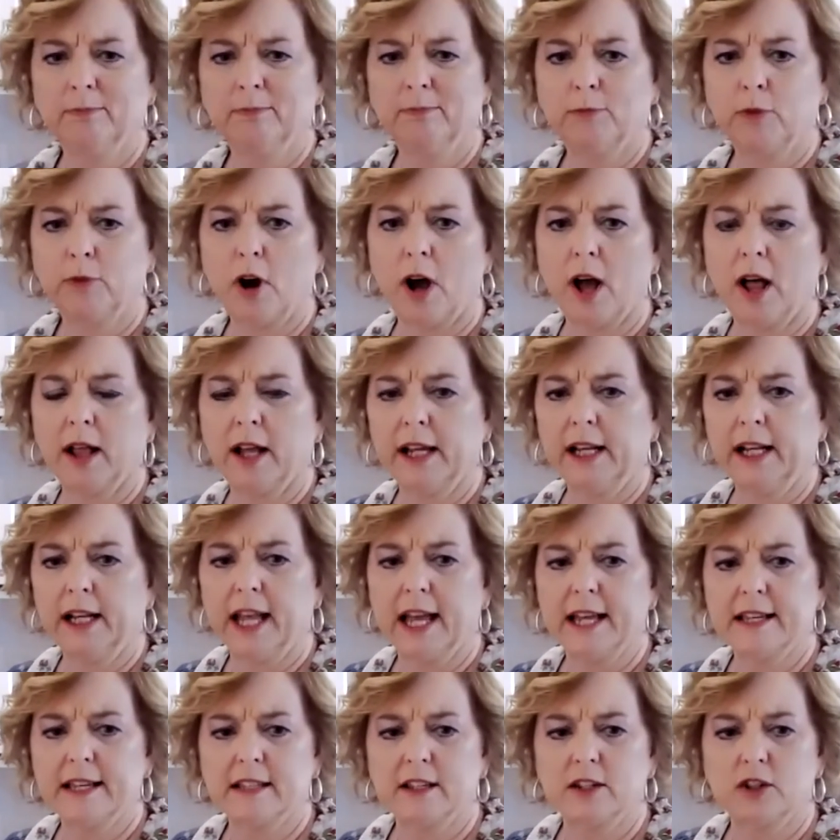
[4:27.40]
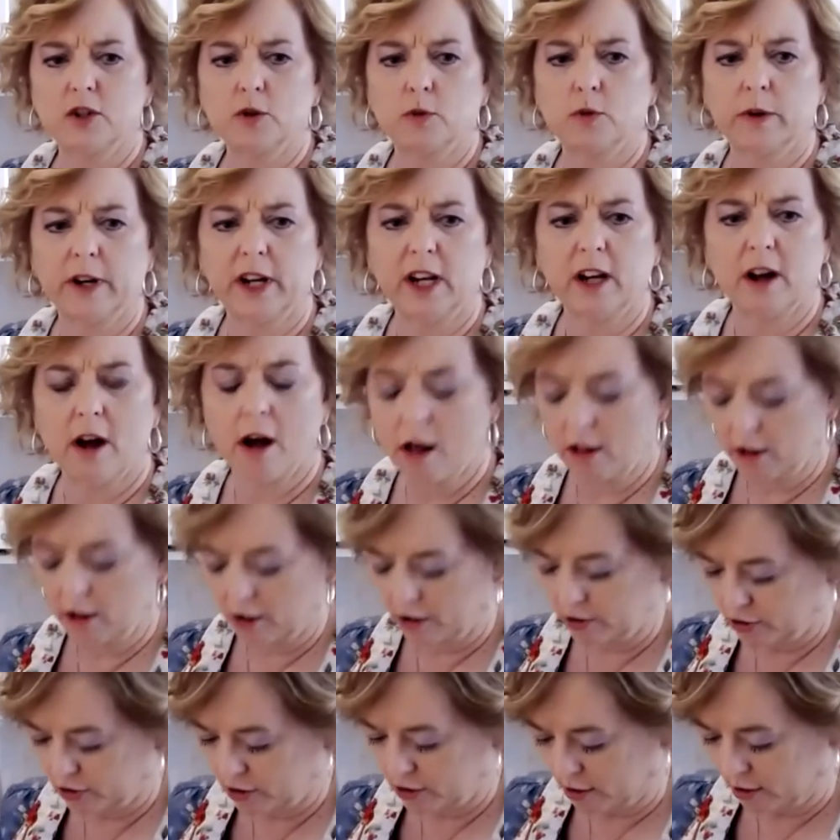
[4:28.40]
probably less than twenty
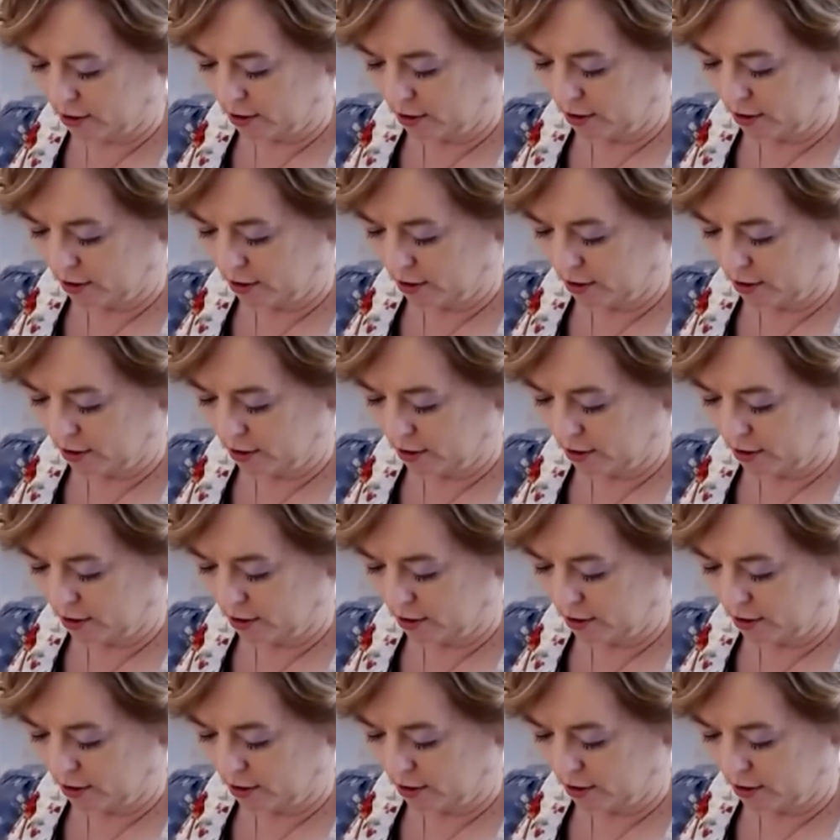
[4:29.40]
dollars.